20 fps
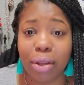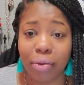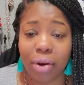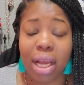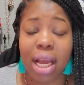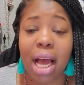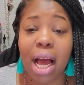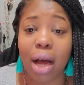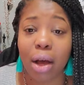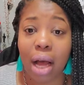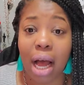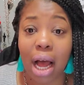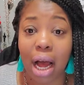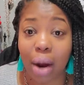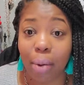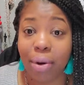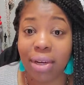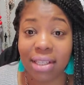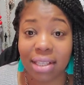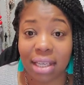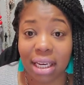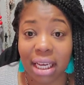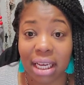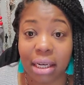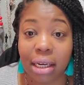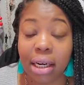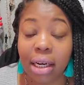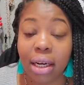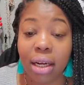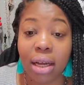three uh, hours
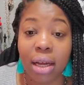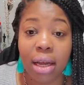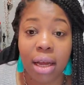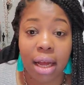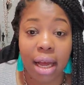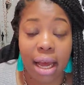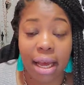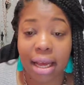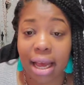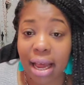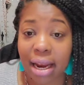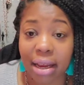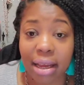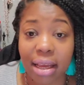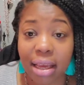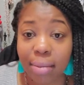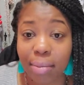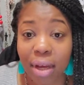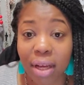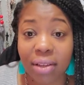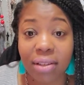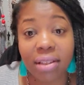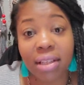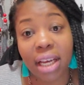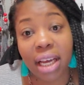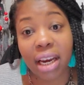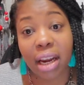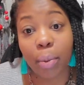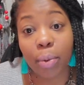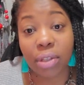later, I got an email
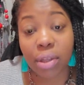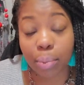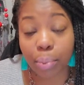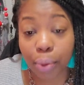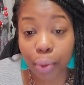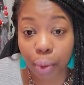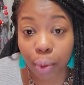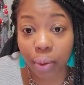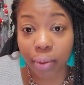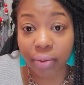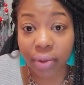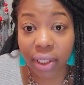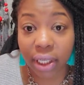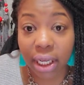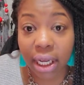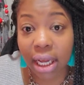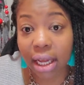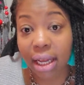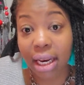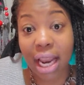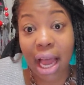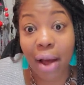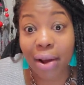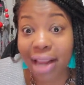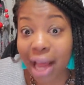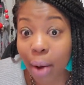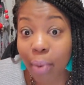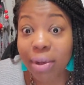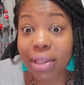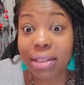saying it was approved. Now,
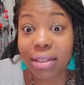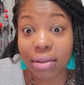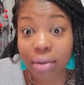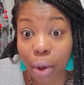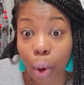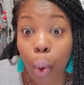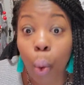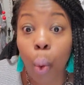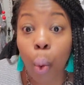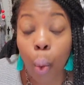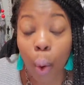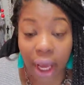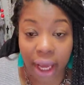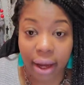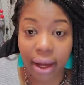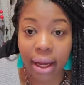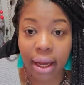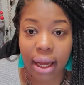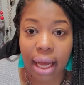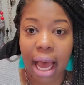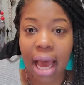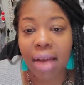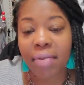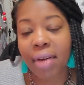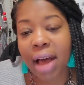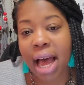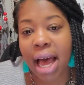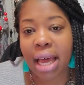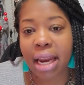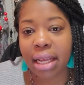that was quick. I've
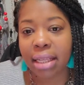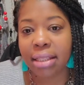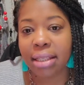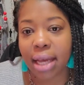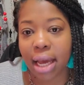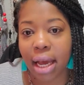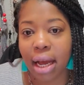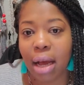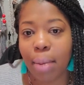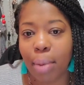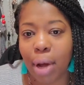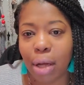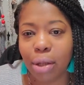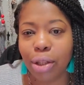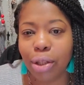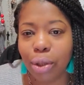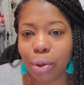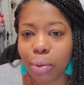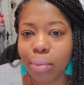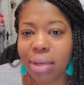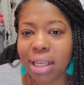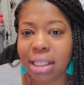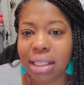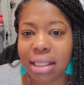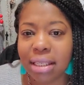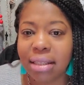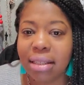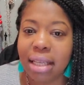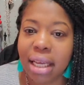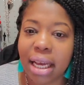had it take about two
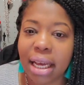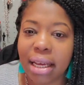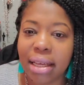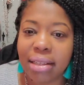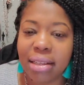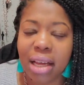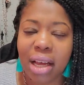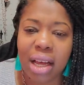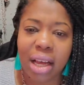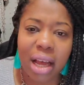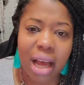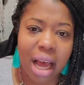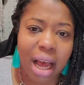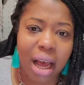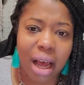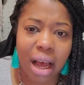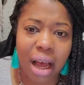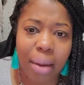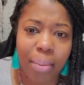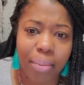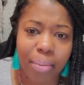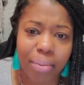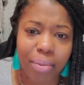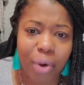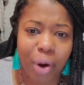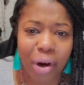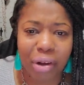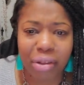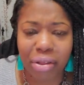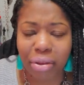business days um,
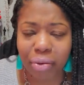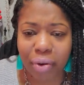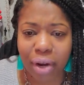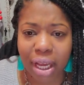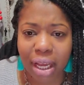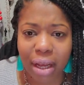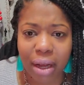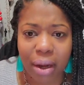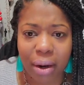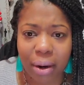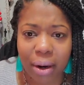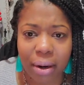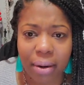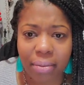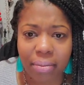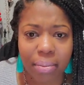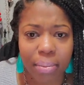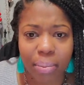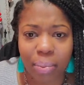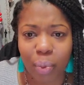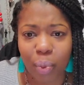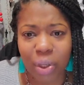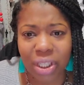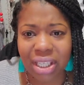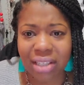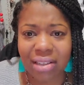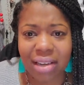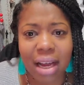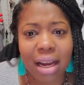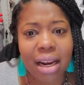or three, uh, which
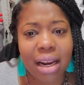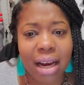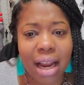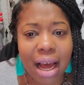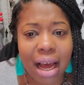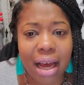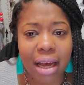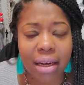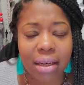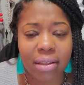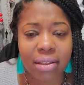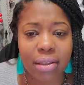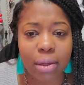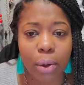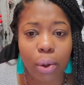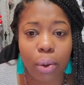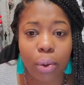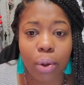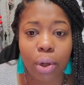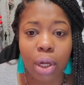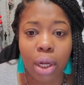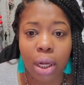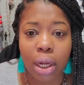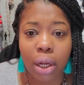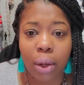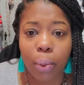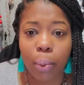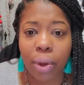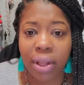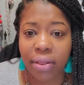is not a lot. So
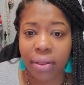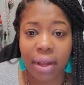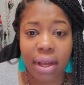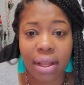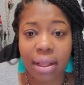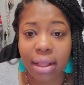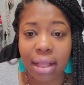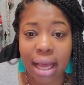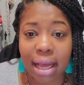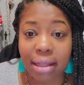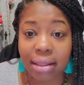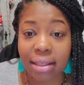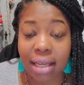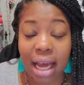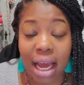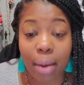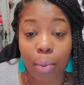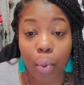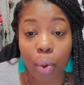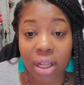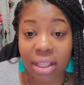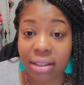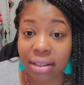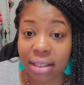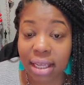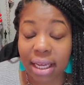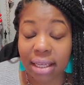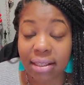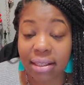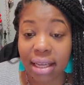within that time once
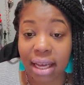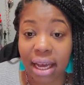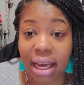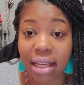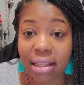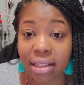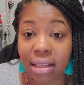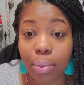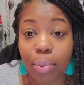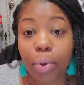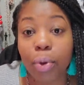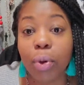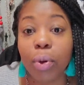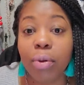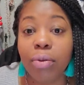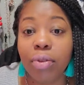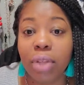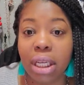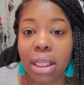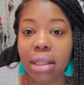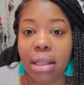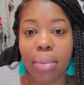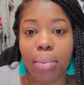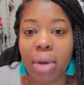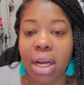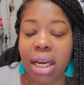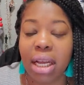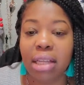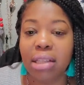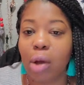they say it's approved the
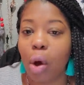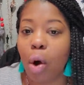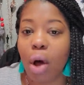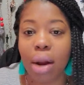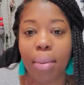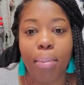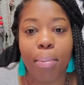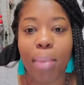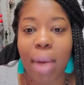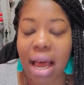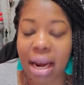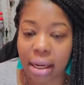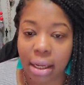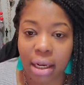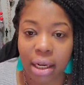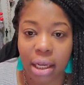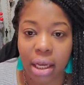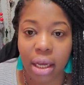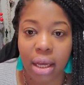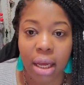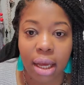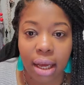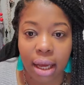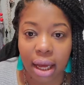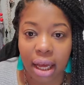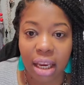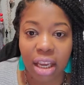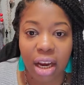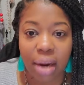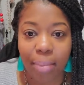money is automatically
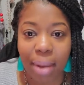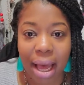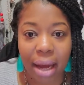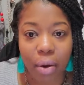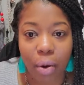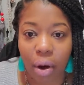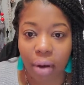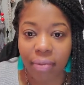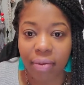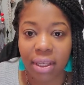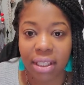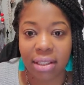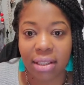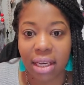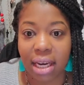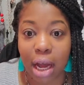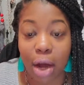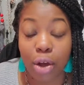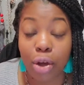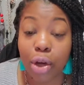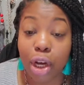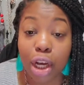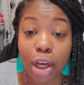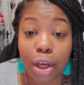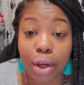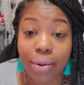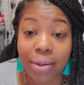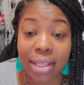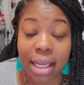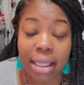in your back office so now you can
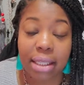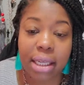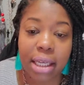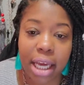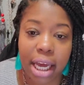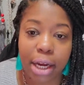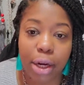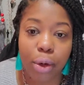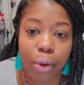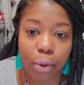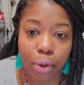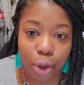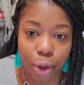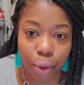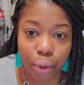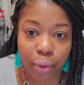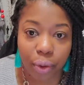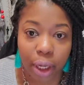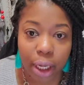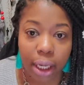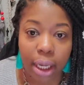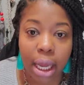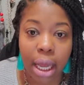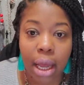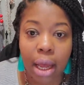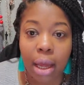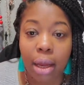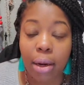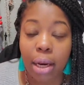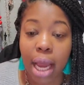use that to get new jewelry
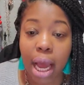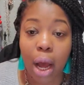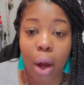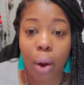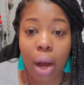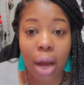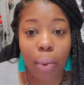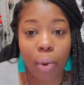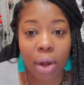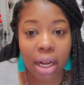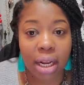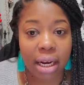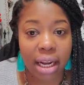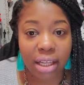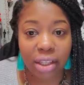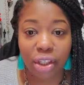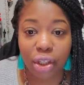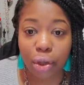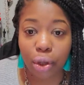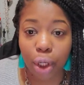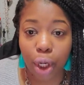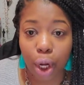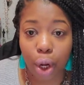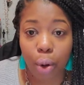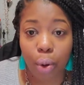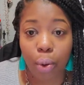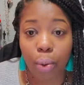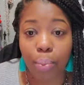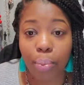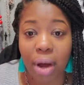now i want to let you
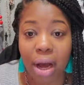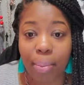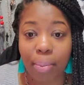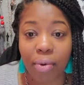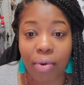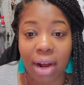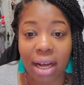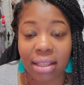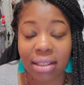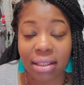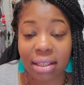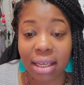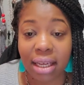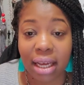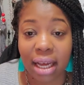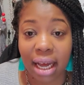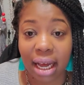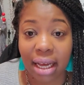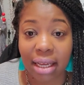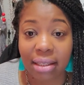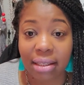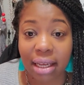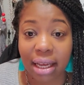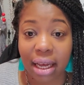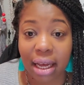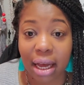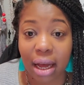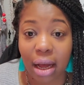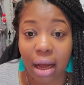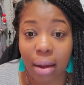know paparazzi has
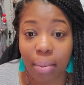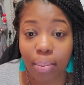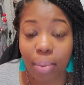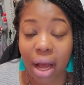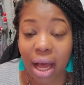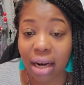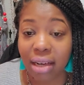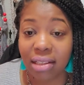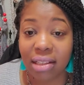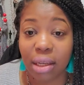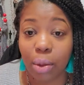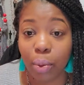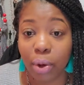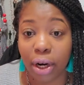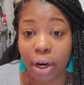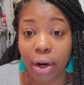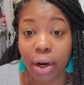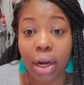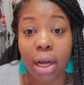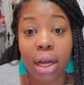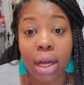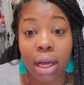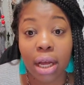a um, policy where